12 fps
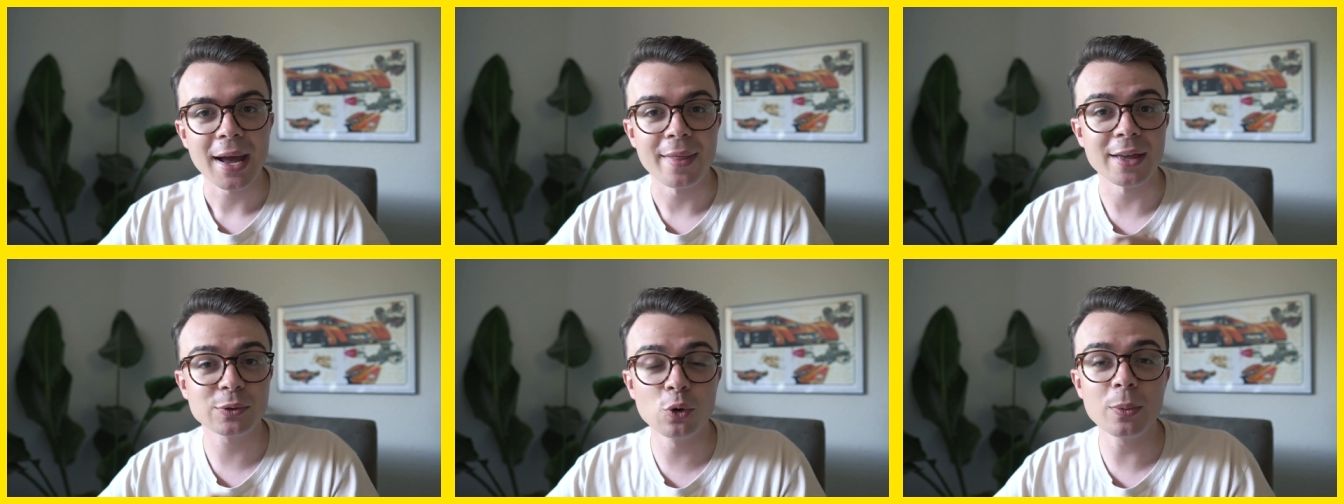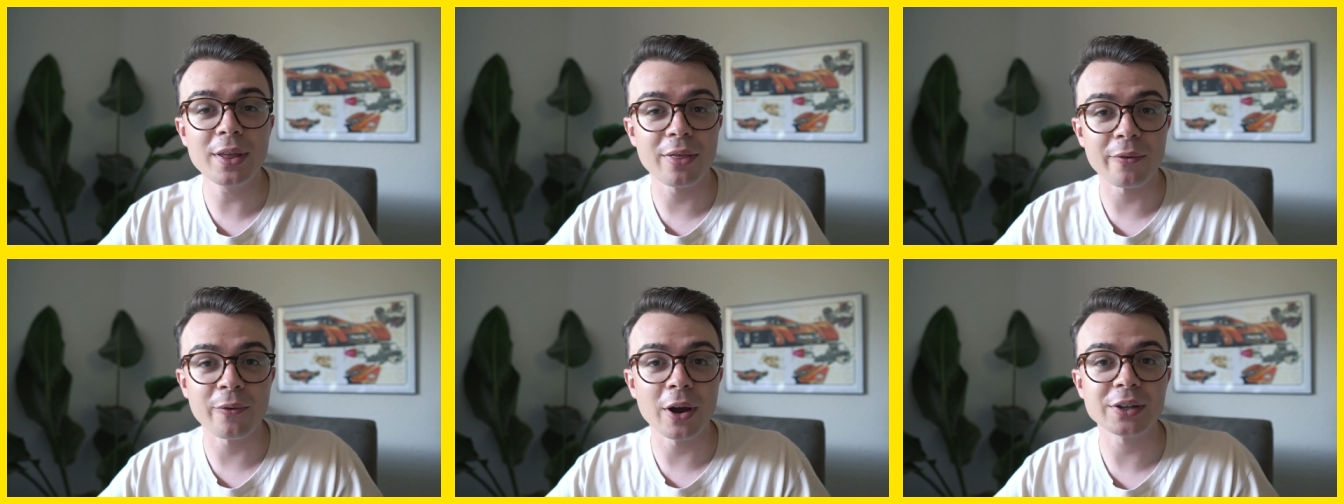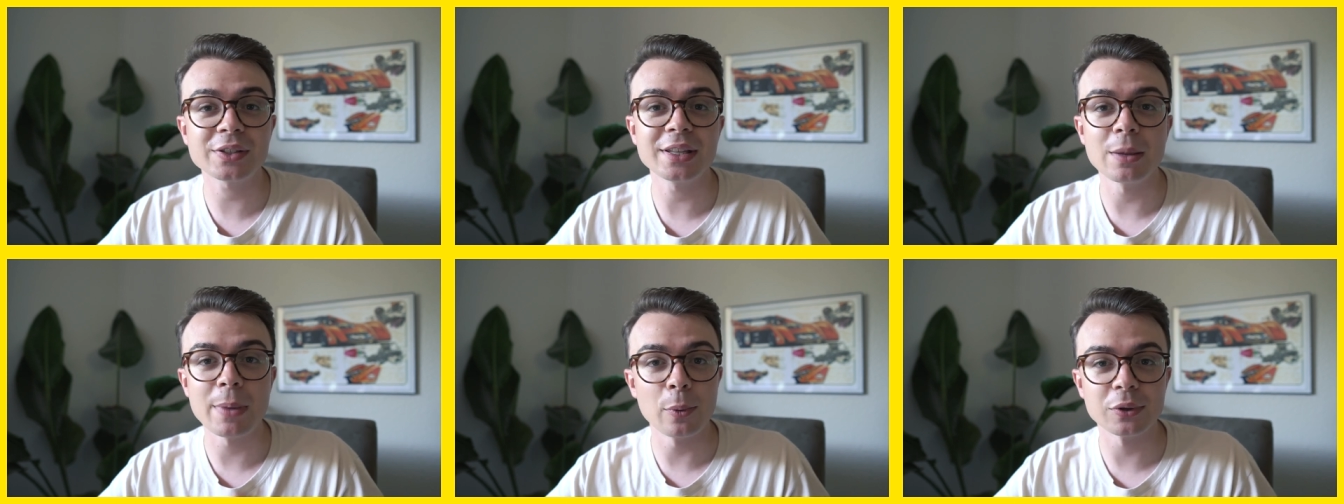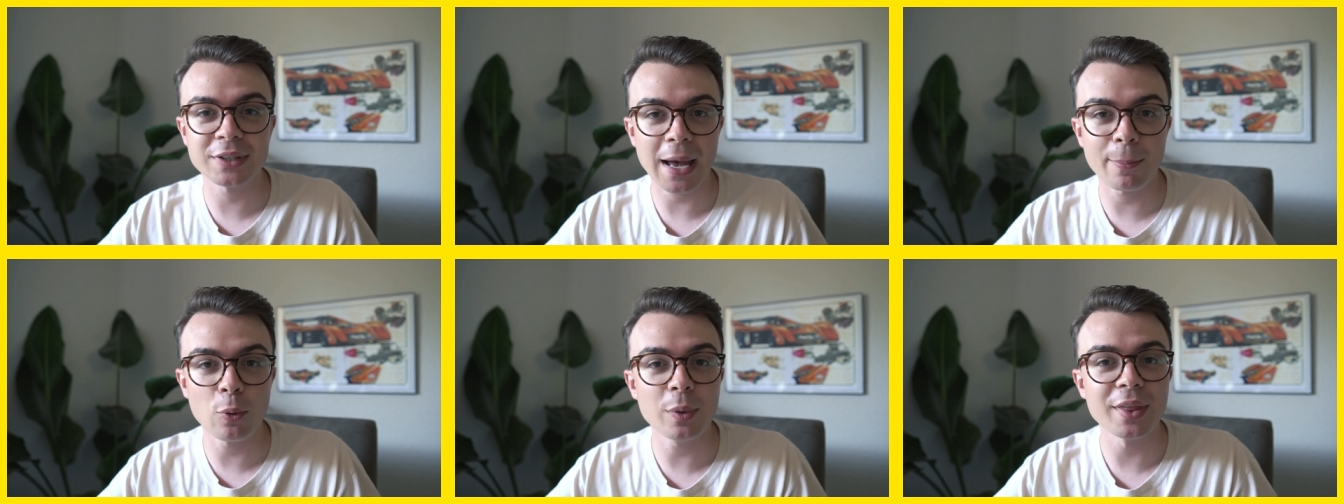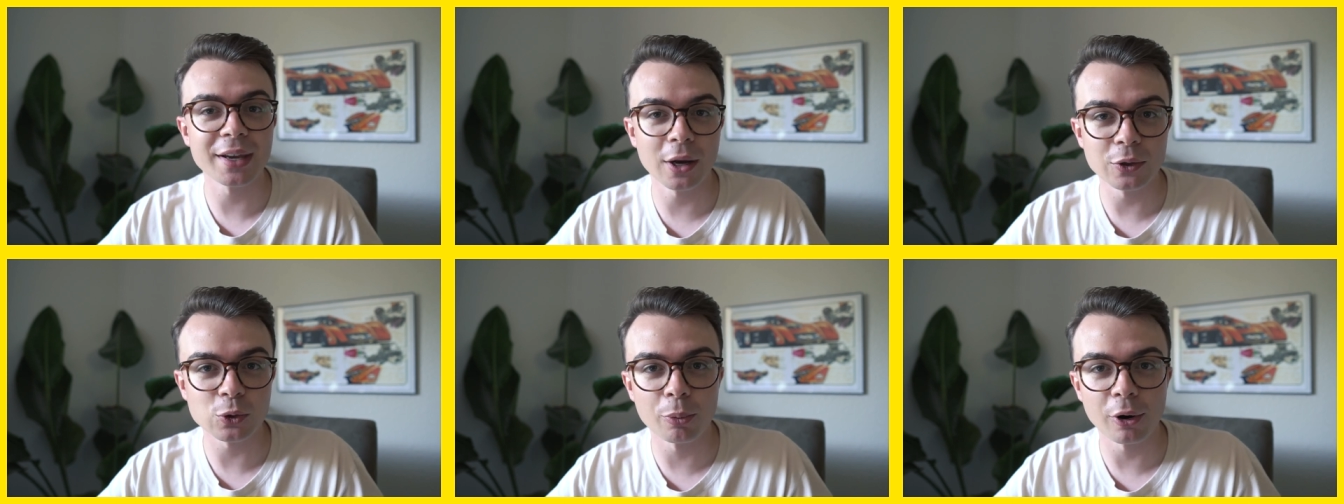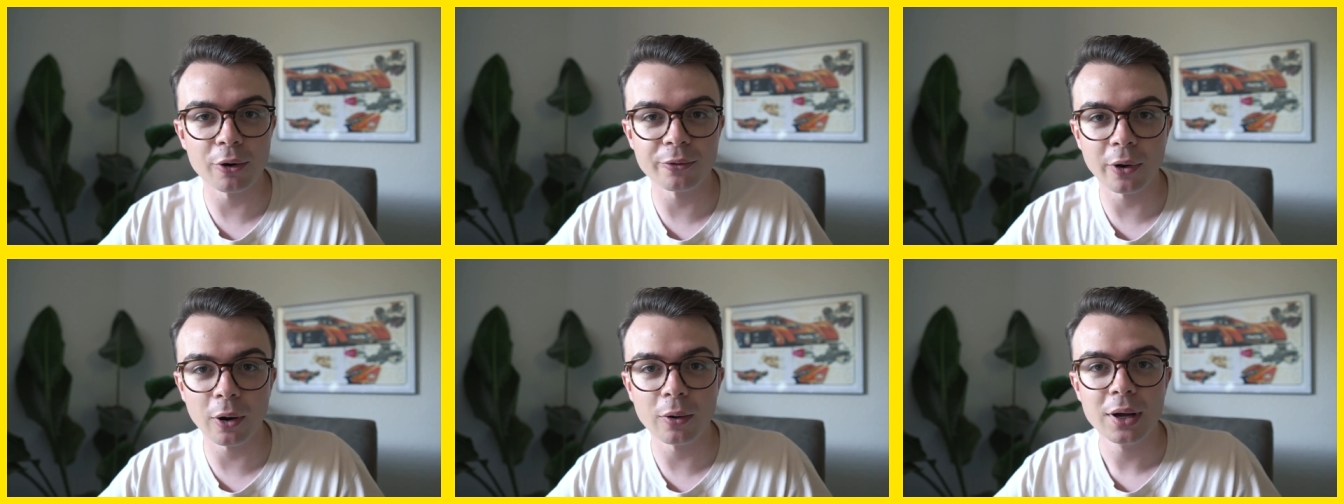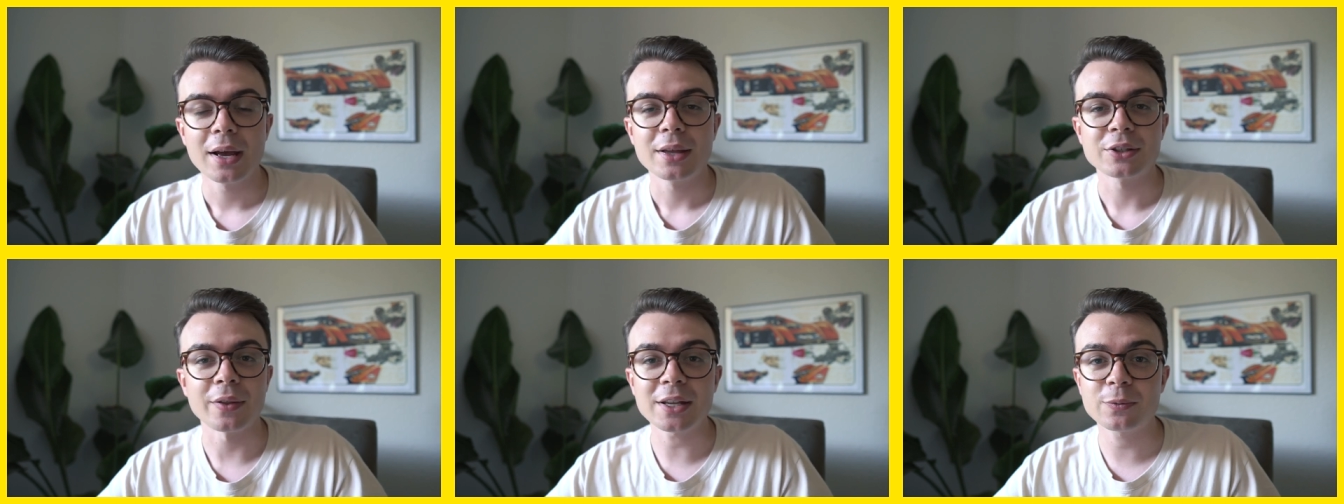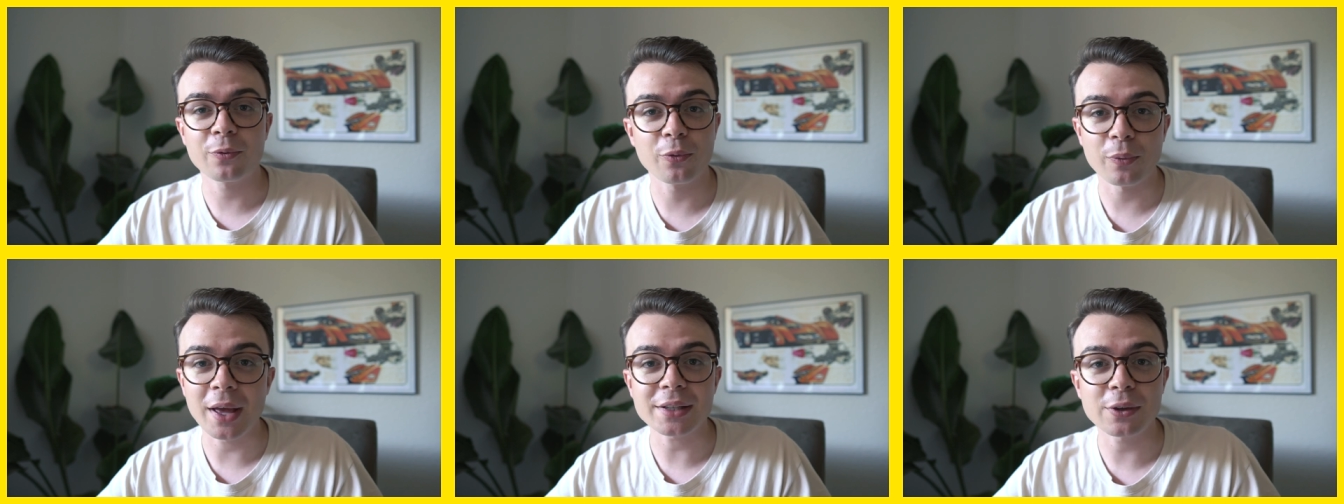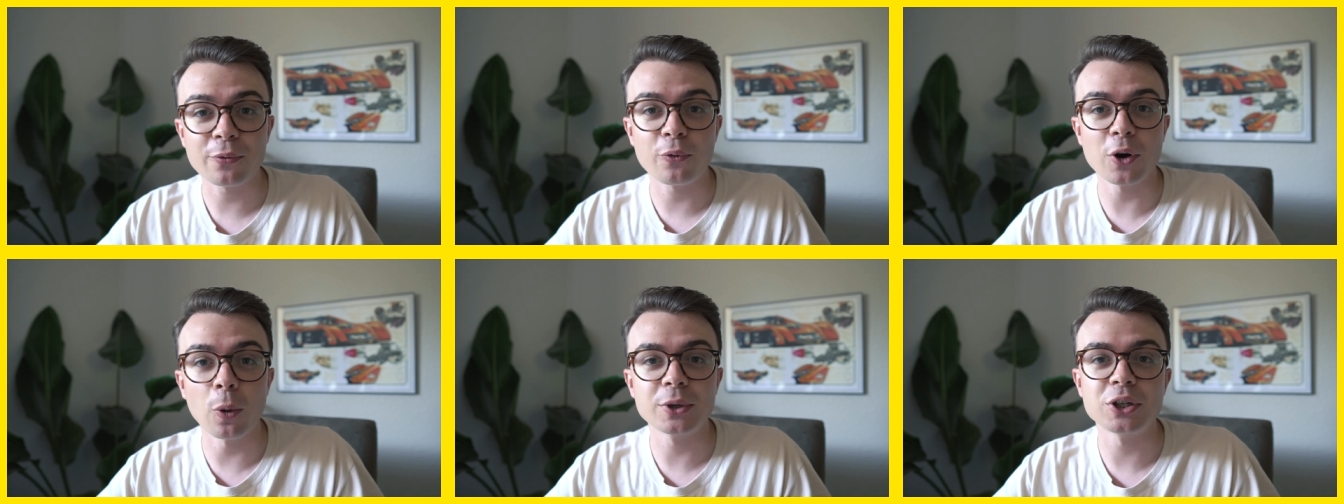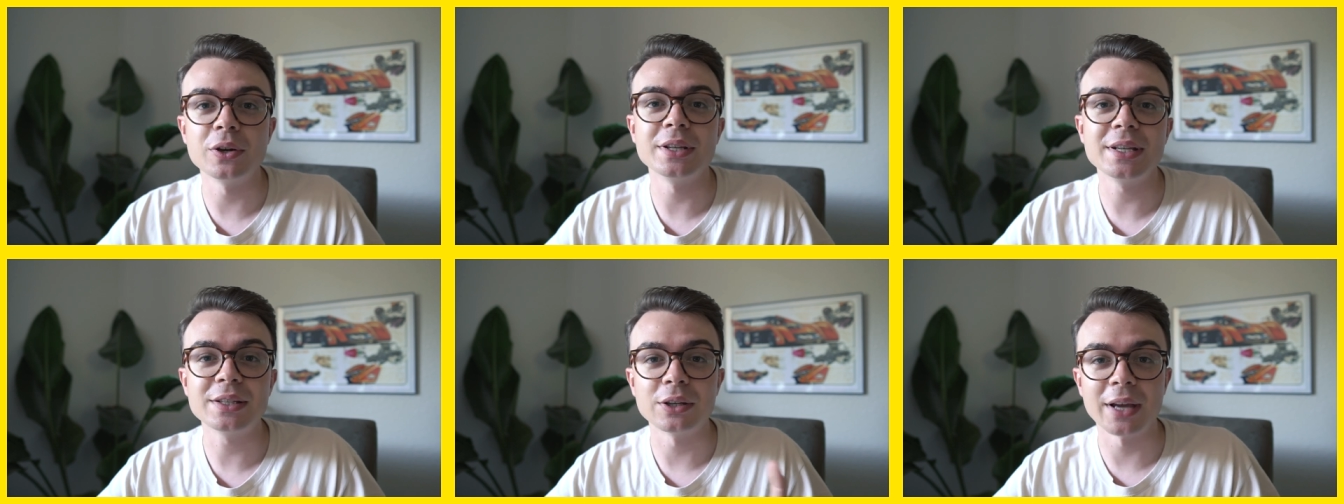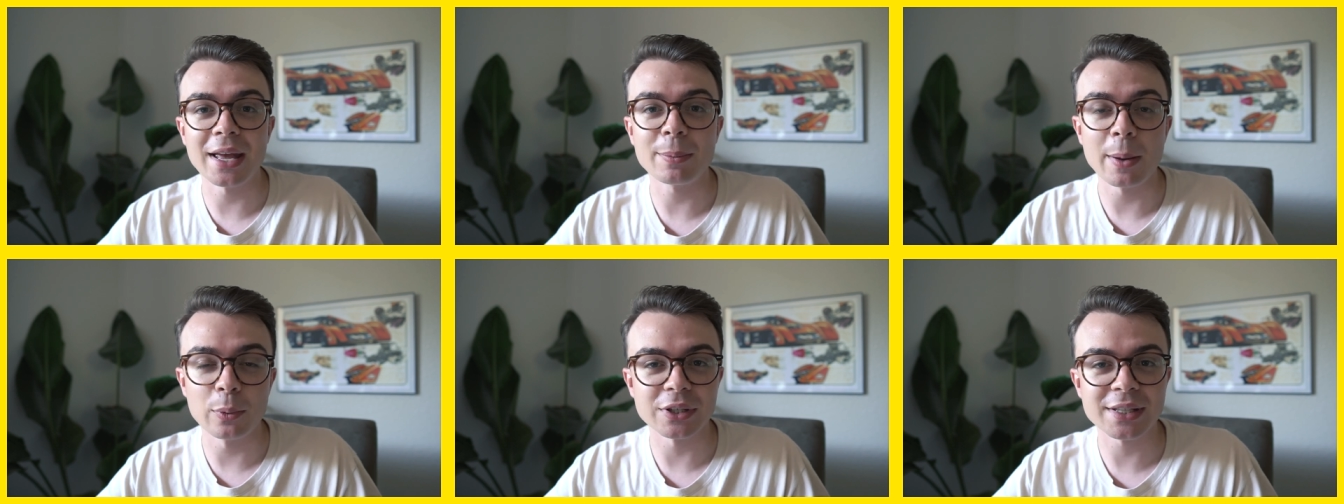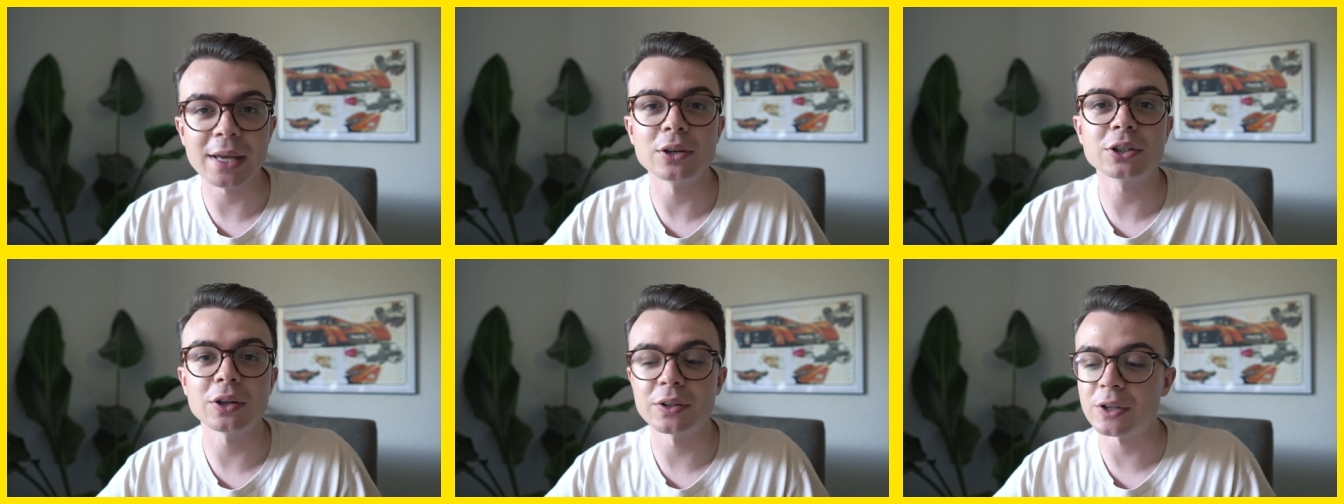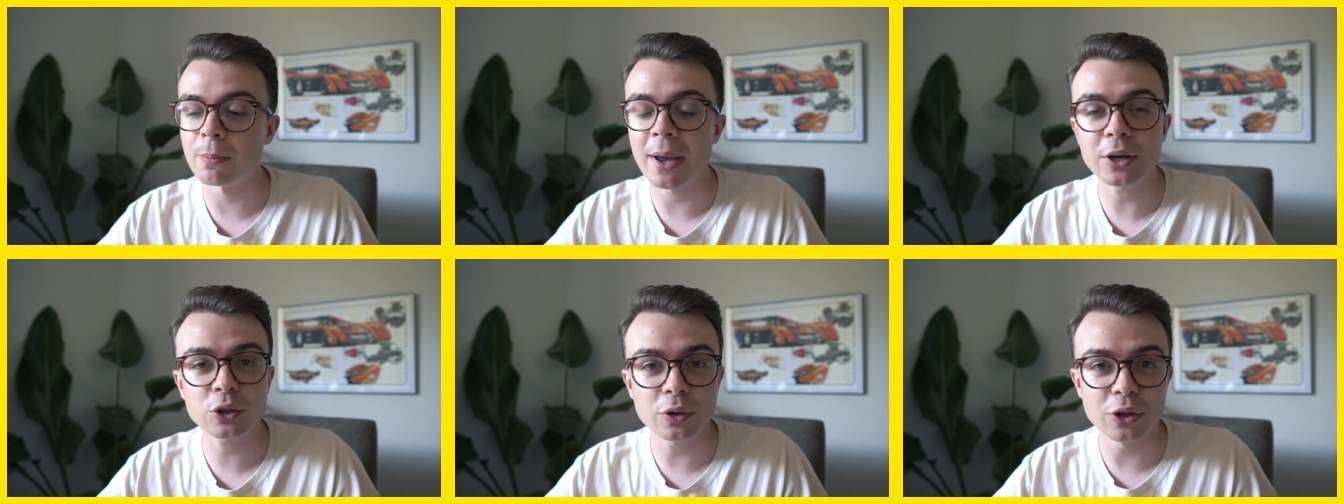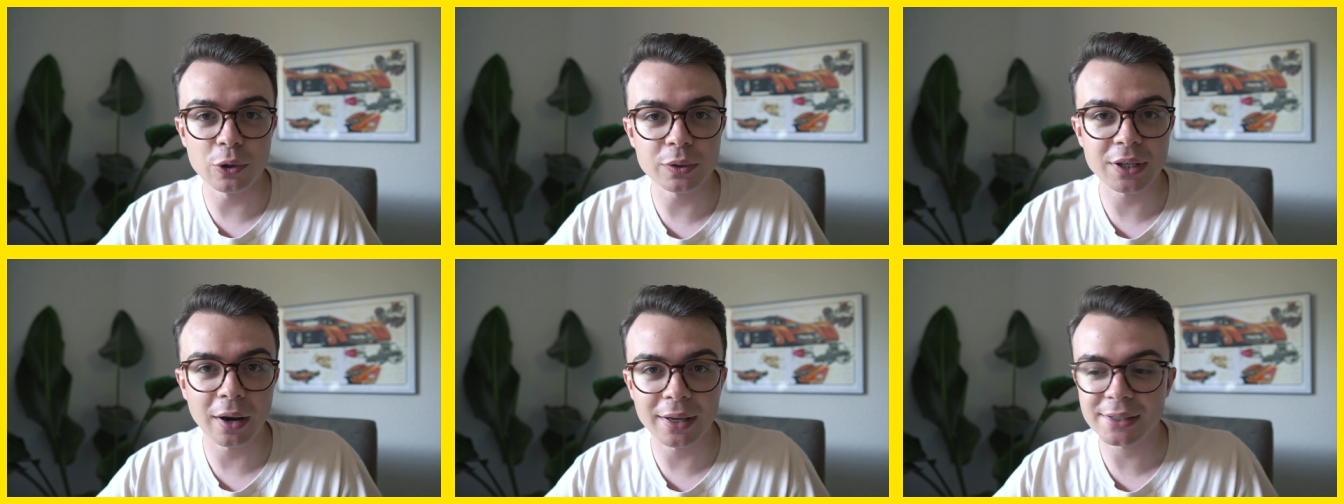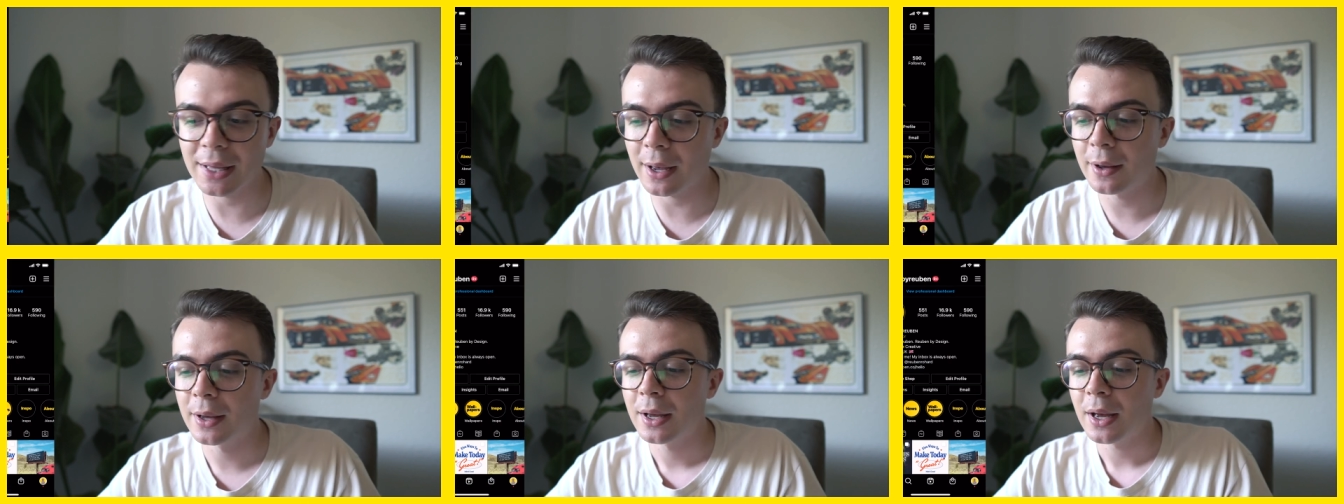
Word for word: And that's normally the first thing that people tap on when they go to a profile. So that's a free opportunity to get people's attention. So make sure you utilize that.